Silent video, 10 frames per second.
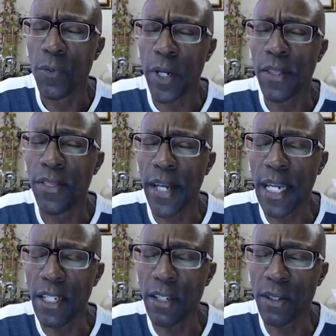We
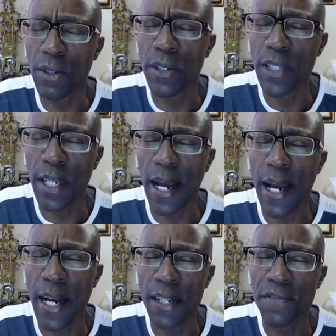thank you, Lord
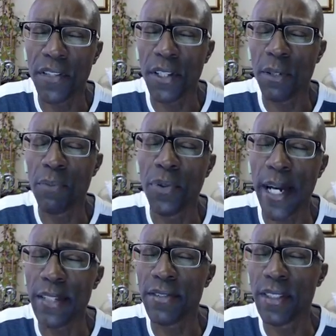God, for the
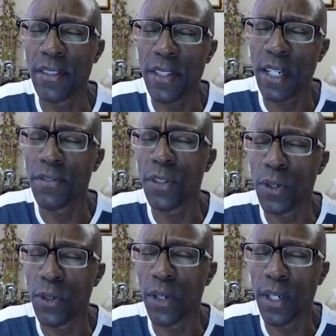presence of the
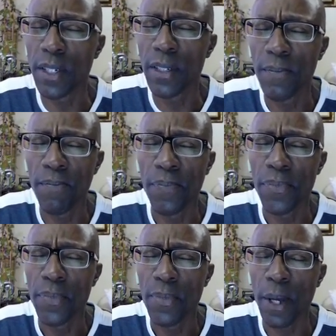Lord
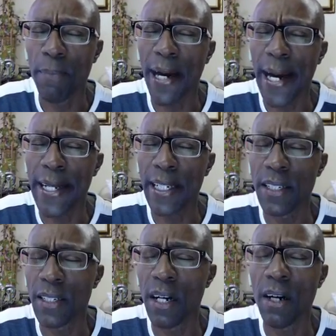abiding
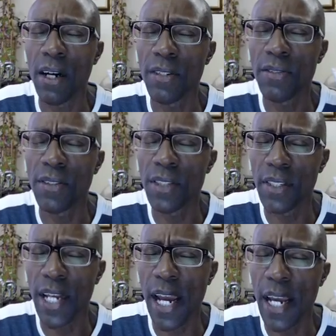in our hearts on
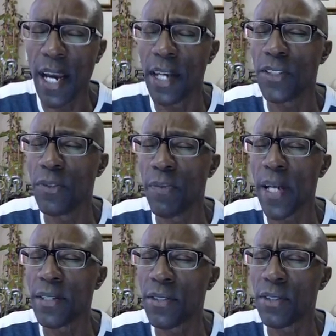today, how you
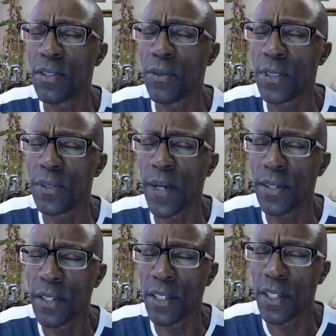ministered to us
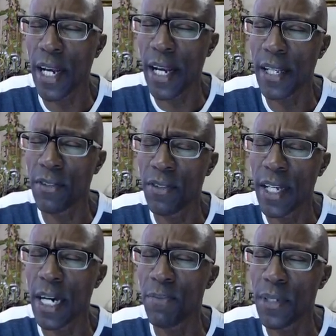throughout the day. You
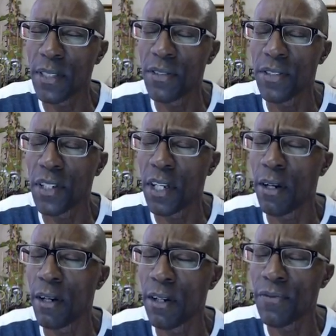kept us
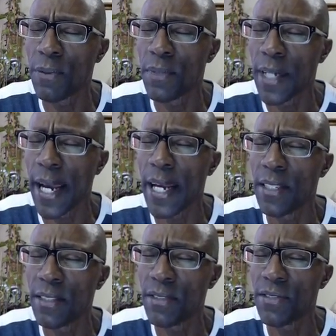secure from
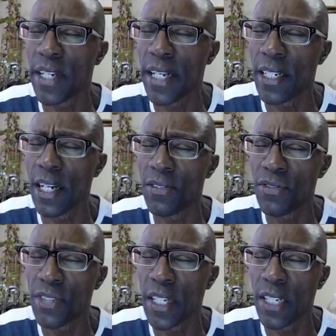danger, seen and
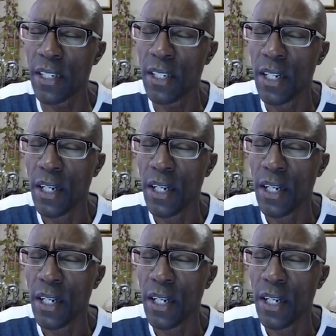unseen.